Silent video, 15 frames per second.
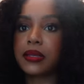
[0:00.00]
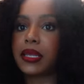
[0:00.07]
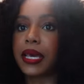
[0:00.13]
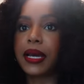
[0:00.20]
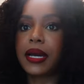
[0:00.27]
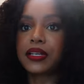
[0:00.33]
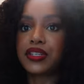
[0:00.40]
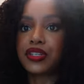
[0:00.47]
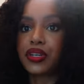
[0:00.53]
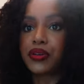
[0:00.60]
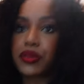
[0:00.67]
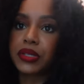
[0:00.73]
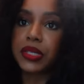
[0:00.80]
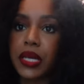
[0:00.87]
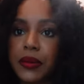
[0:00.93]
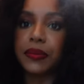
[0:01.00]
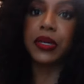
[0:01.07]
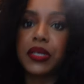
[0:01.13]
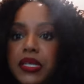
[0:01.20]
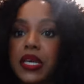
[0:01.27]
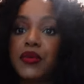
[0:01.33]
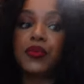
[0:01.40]
Thank God she told us that
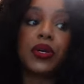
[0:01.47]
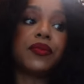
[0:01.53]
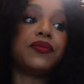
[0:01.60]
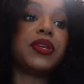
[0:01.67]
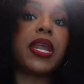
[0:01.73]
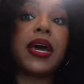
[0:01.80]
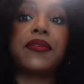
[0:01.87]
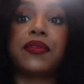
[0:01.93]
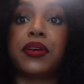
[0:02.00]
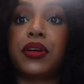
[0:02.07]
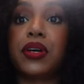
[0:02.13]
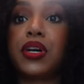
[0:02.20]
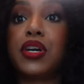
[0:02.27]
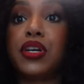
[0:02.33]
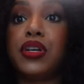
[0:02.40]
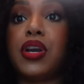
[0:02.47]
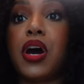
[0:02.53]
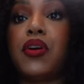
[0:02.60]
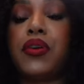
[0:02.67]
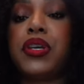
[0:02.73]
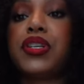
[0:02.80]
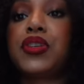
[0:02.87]
because he would have never
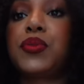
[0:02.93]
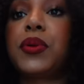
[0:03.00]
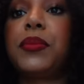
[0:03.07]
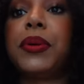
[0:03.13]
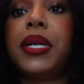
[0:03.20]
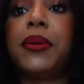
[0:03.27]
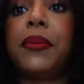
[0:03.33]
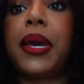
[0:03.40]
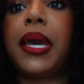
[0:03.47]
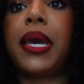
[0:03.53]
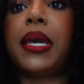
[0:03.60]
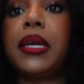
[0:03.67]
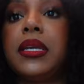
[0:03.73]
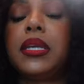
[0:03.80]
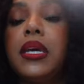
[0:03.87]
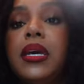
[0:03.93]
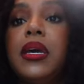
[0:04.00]
known. He just would have been in pain